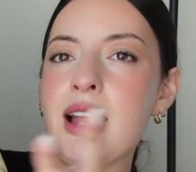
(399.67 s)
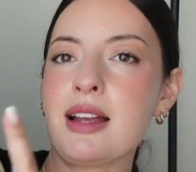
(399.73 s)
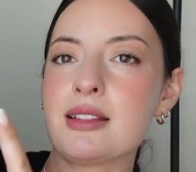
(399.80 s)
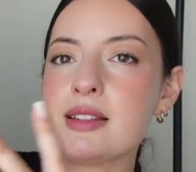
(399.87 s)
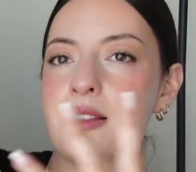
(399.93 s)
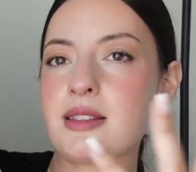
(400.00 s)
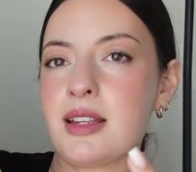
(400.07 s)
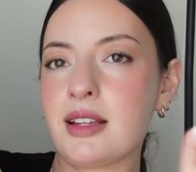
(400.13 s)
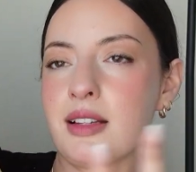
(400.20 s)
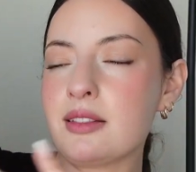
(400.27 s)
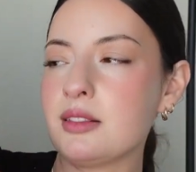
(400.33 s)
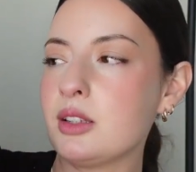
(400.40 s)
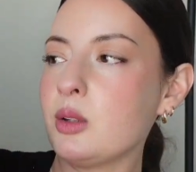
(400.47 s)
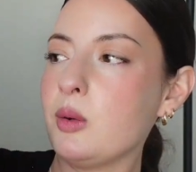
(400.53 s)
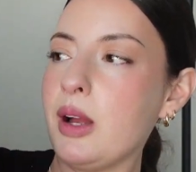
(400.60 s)
has this
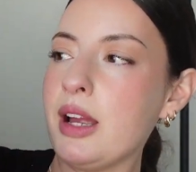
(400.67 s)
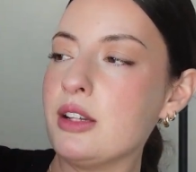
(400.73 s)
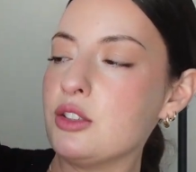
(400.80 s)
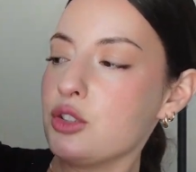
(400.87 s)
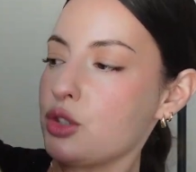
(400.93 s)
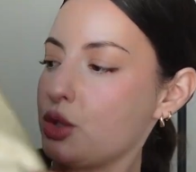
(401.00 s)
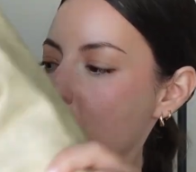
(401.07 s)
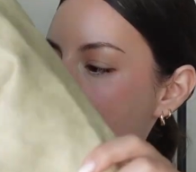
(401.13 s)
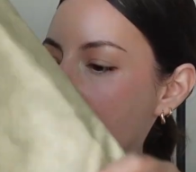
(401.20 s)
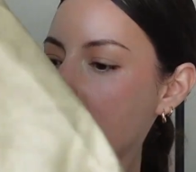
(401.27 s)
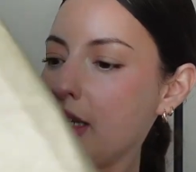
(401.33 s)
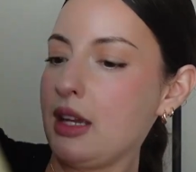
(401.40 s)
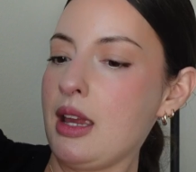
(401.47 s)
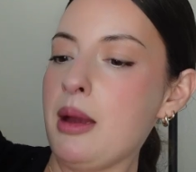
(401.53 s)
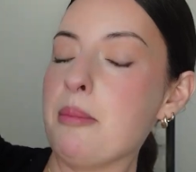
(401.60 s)
like little edge to it,
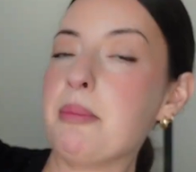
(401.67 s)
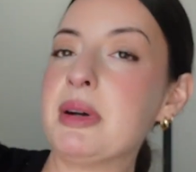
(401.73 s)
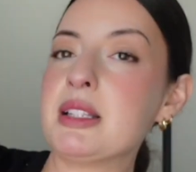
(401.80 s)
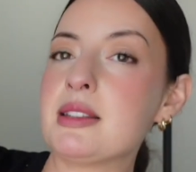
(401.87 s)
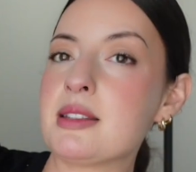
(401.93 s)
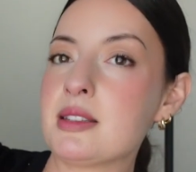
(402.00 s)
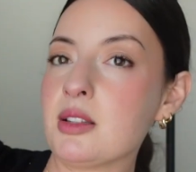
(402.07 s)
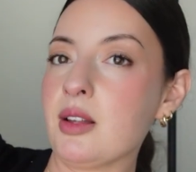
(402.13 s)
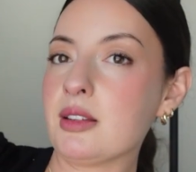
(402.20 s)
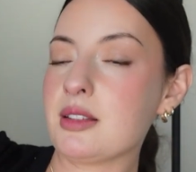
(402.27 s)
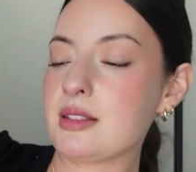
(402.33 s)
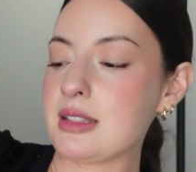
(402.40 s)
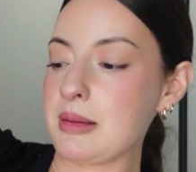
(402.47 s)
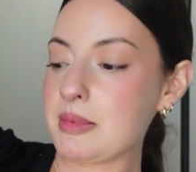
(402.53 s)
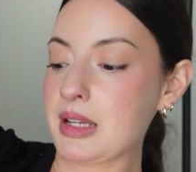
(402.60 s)
but still at
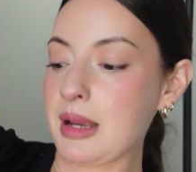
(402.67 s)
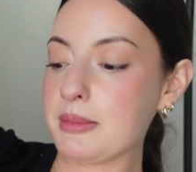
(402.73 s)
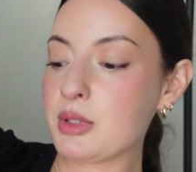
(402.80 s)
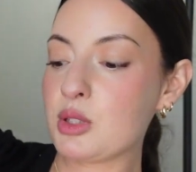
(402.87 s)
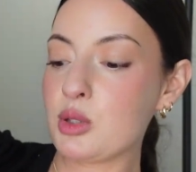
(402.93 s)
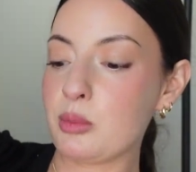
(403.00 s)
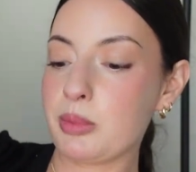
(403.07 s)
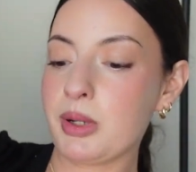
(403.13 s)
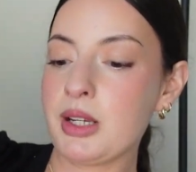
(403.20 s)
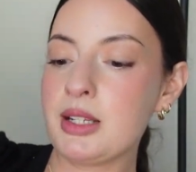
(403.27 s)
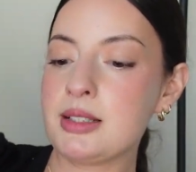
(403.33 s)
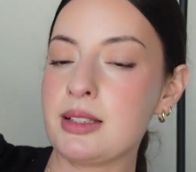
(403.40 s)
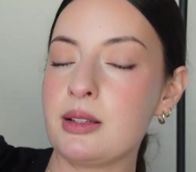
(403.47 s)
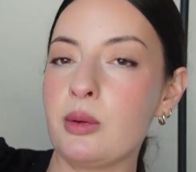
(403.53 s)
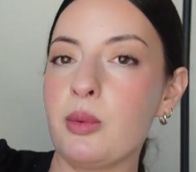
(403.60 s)
the same time super
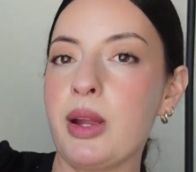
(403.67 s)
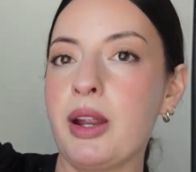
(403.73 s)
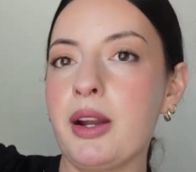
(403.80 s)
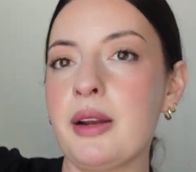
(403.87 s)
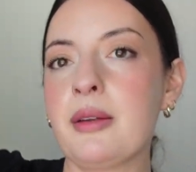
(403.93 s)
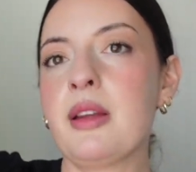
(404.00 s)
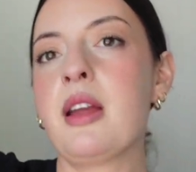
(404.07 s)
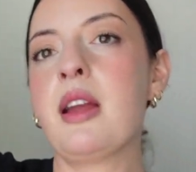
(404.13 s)
easy to wear.